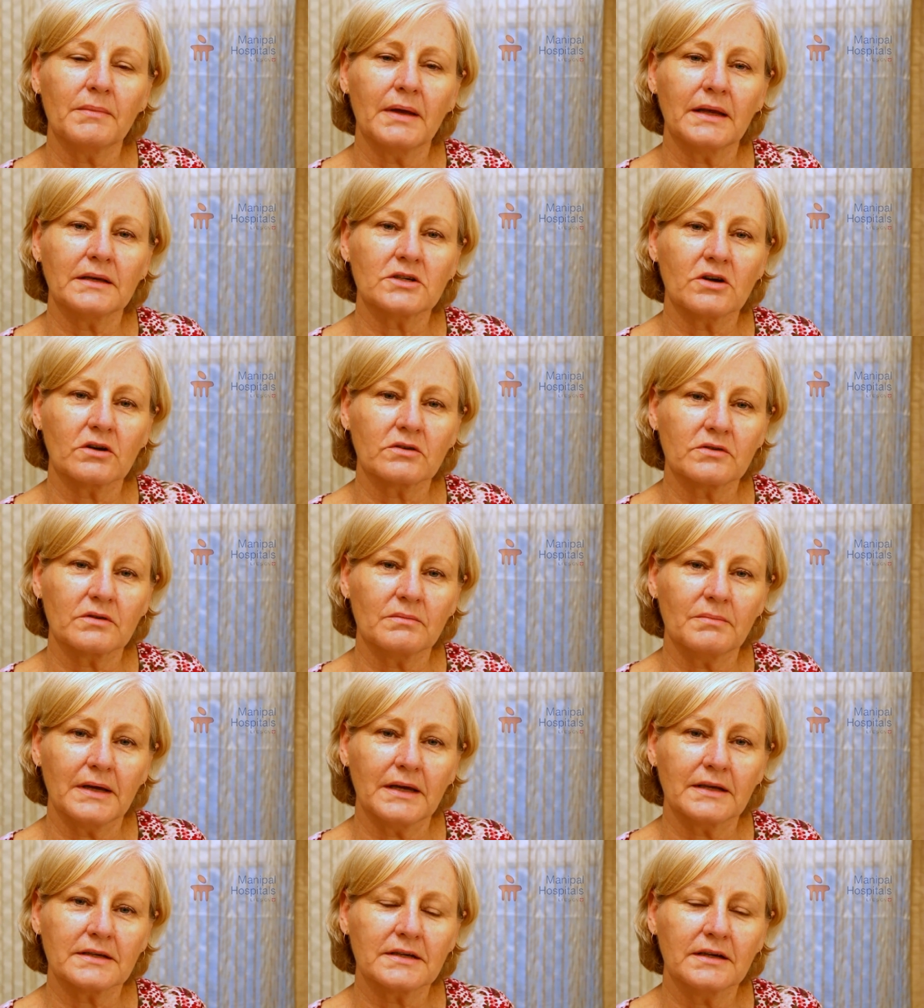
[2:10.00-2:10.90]
met Doctor
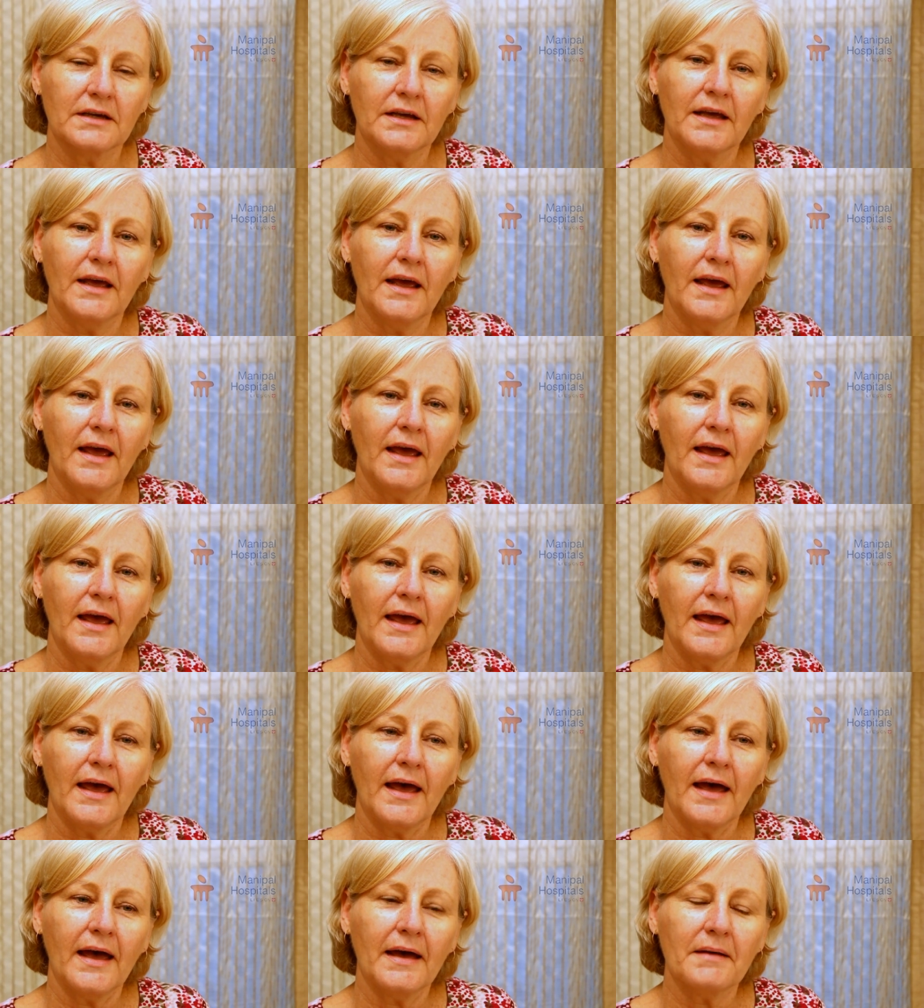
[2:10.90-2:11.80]
Met.
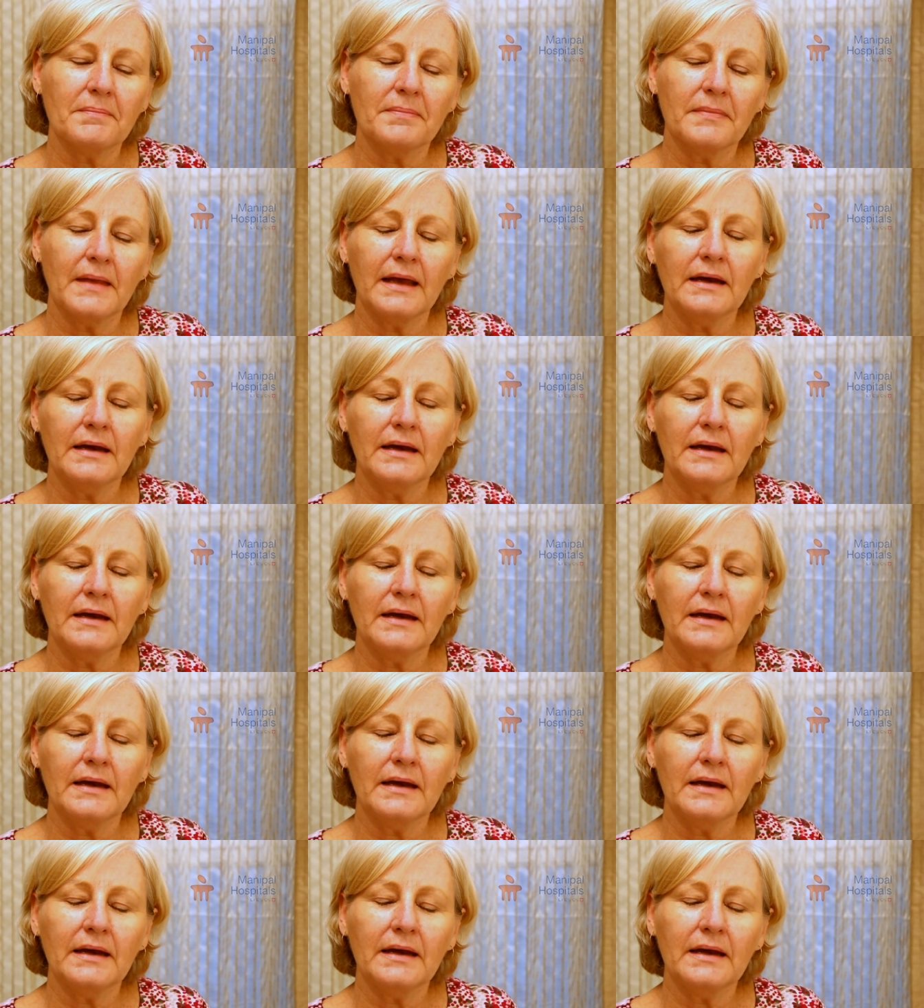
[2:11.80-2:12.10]
Um,